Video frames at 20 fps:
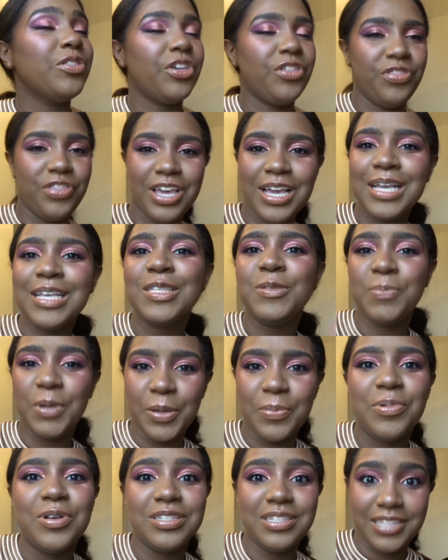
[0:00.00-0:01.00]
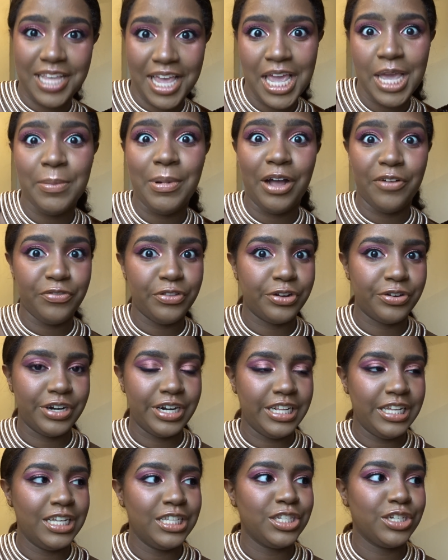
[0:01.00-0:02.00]
The things people say about
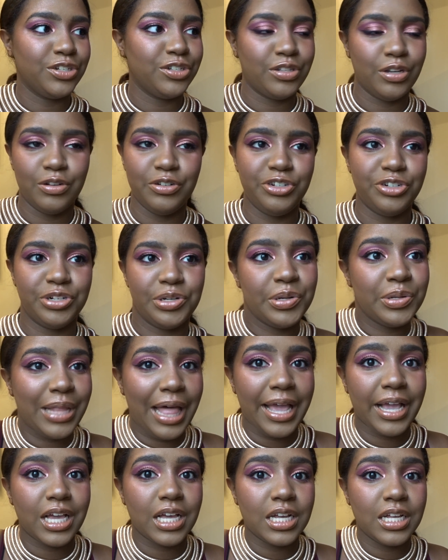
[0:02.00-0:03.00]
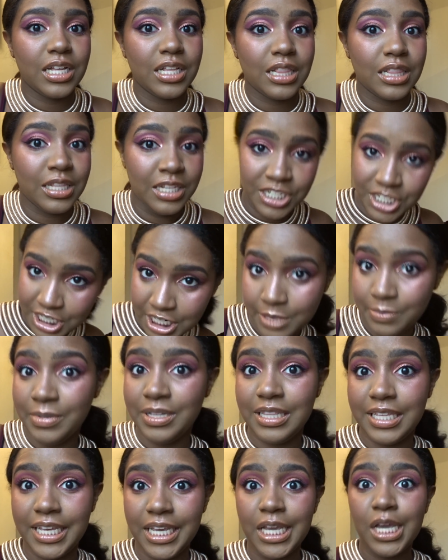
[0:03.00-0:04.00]
Floridians are so true. Like,
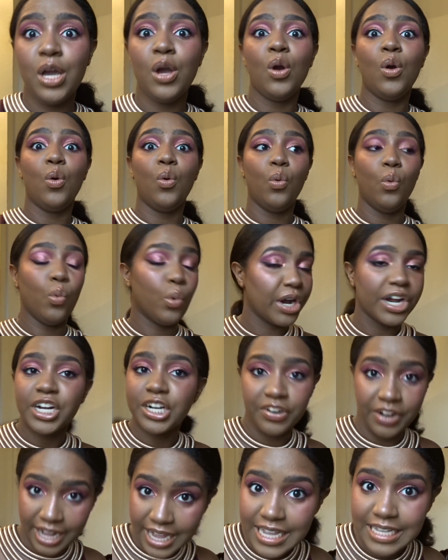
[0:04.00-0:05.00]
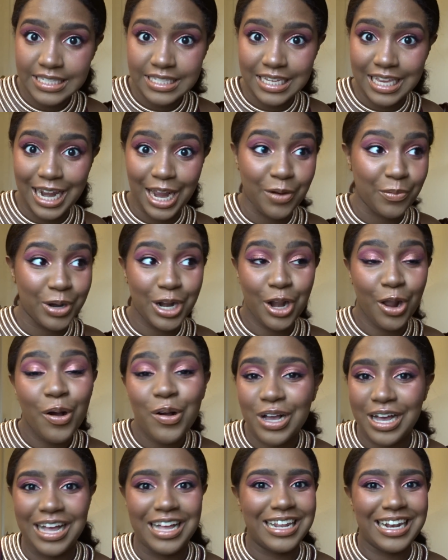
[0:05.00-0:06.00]
legitimately, we're crazy. Like, we're
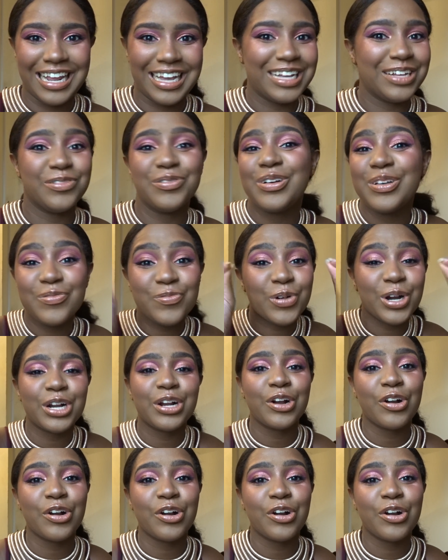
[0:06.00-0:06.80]
loca. Like, we're